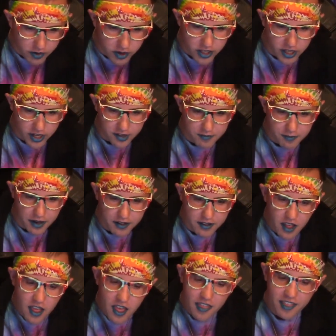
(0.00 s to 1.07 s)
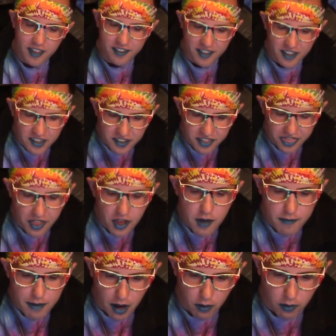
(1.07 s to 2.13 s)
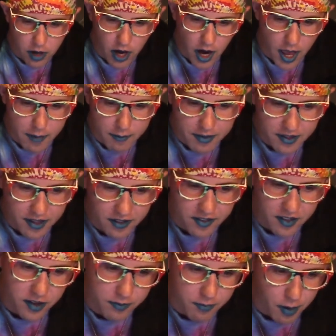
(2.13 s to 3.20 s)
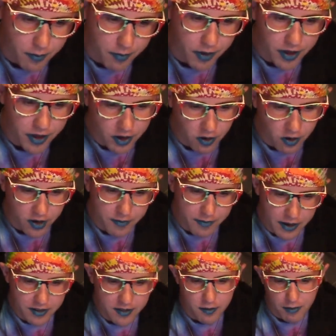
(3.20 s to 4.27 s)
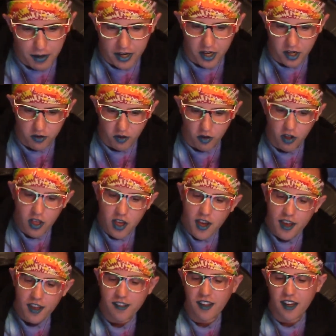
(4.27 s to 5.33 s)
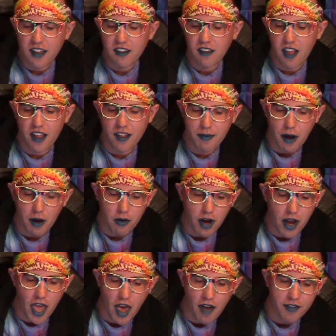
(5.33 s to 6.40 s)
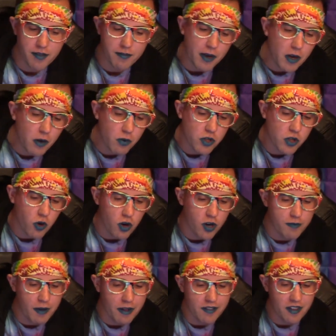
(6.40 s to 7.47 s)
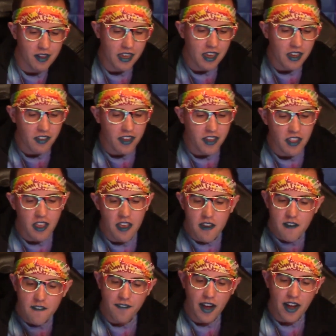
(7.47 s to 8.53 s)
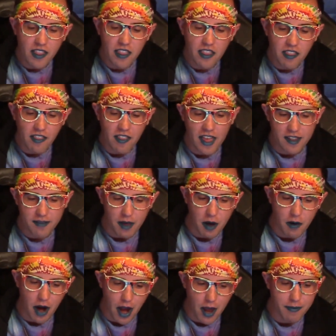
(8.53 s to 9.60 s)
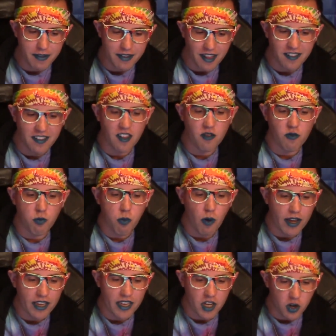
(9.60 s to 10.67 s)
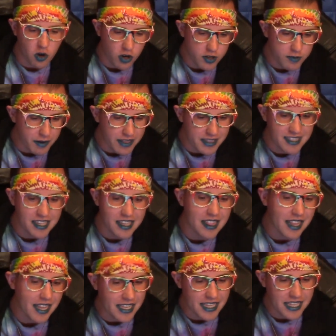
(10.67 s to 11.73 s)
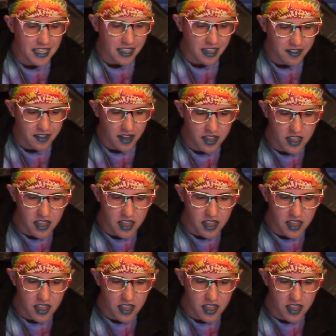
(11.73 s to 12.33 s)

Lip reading: in ice spikes. The 6th power I possess is purple. It corresponds to mind control. The second to last power I have is pink, which corresponds to healing. Finally, the last power I possess is white. It corresponds to lightning, I said.